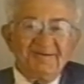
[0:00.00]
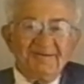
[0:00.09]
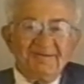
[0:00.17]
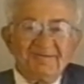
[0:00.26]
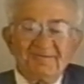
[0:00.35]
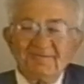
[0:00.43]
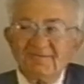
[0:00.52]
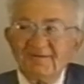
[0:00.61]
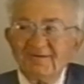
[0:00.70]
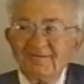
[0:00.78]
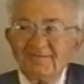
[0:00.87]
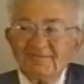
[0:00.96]
and he stuck to
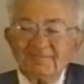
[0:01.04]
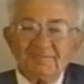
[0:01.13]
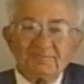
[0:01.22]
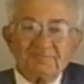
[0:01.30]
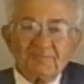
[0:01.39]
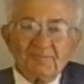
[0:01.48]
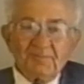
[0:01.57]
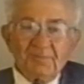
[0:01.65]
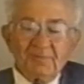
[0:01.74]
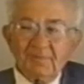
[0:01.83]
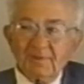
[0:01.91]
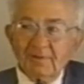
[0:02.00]
that. You
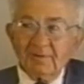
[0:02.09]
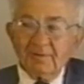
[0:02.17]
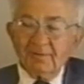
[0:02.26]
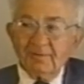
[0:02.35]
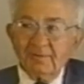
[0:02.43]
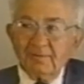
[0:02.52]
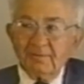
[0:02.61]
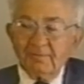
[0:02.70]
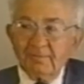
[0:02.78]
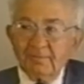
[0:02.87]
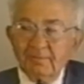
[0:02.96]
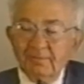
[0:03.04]
mentioned Schnader several
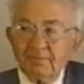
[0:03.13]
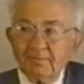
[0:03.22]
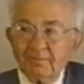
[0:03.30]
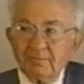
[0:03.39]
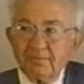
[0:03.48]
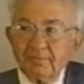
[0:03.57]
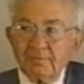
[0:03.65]
times. Uh,